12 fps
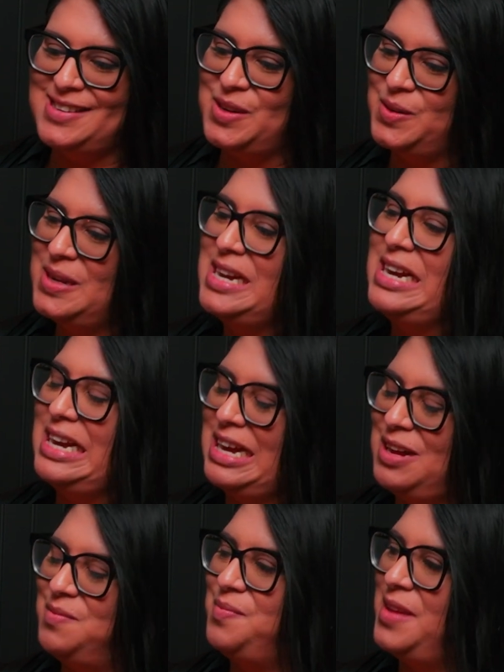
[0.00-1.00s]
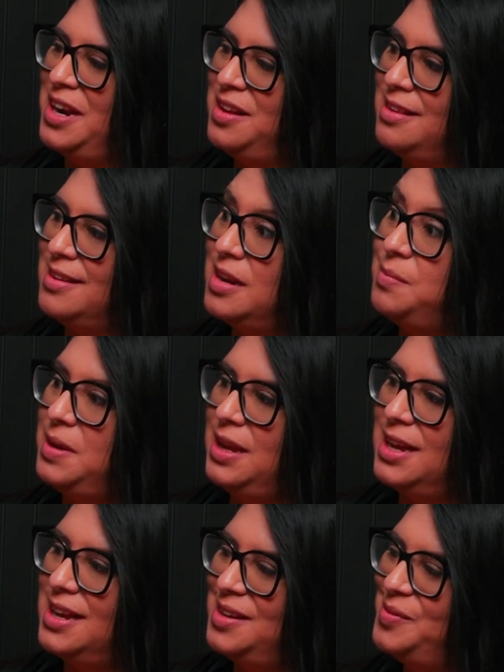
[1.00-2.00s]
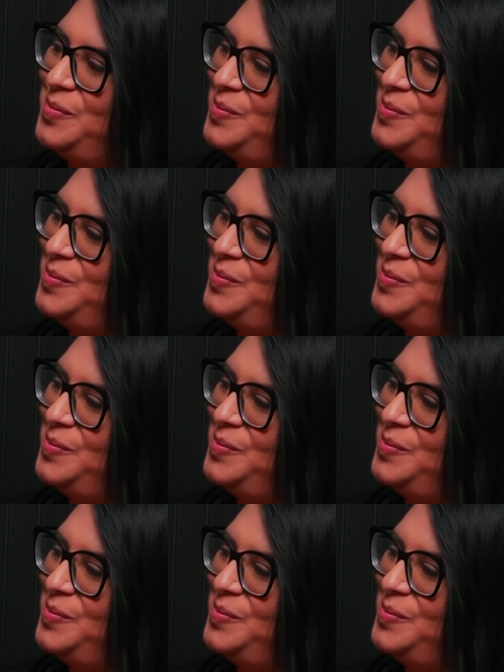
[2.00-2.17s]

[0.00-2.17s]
So I know it's going to be a